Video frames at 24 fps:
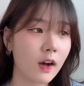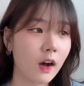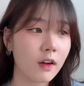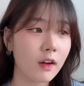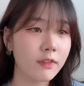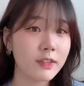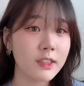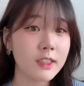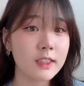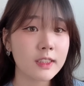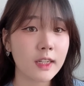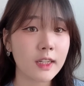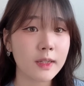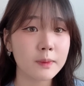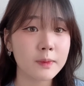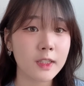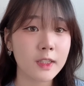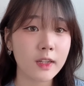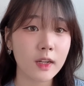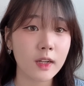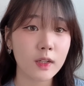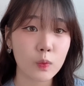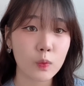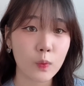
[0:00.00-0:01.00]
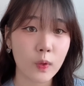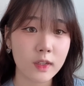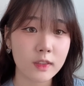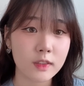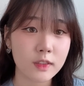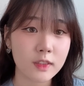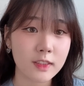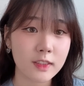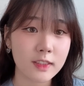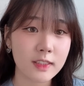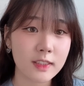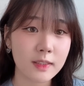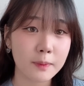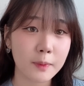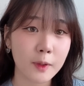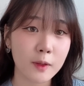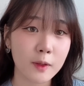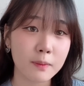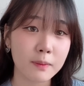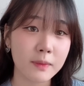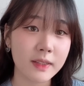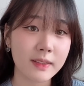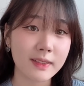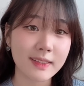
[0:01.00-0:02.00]
Oftentimes I get questions
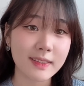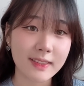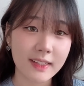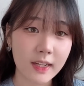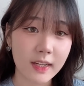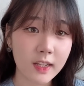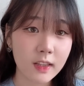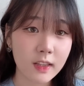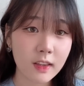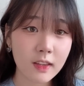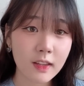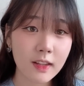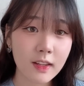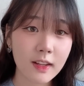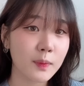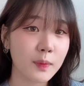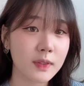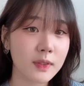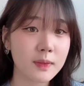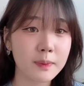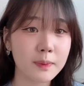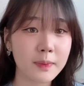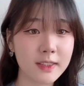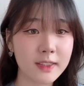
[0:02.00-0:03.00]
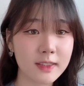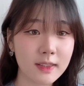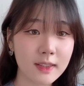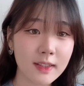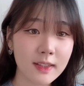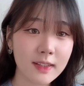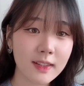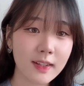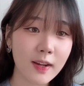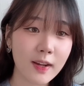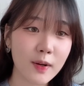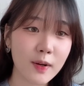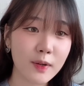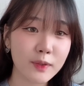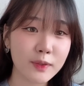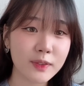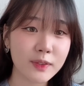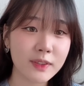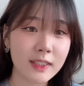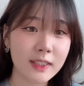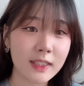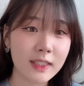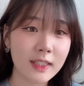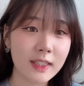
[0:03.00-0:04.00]
about my skin. What's my skincare
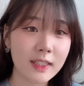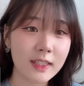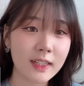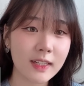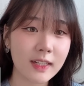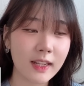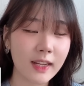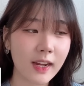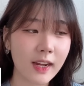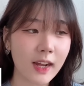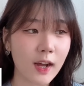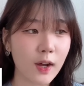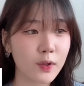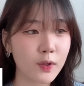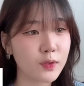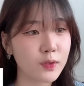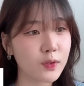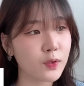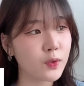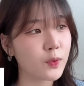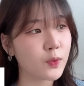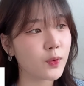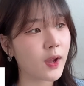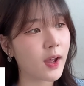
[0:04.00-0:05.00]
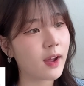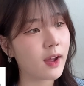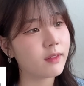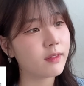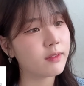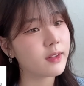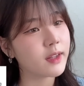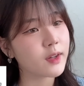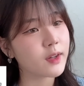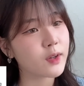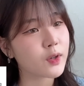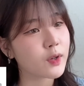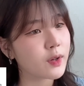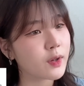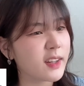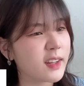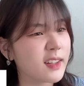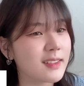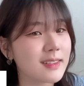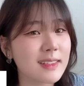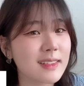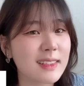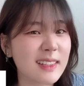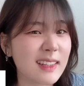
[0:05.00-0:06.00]
routine? Like how do you have like
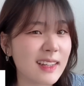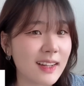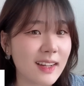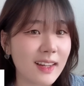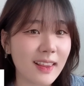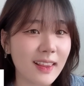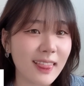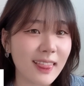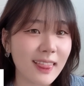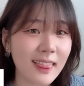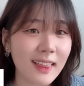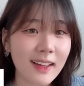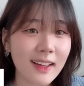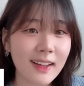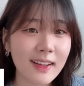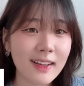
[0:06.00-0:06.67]
Korean skin?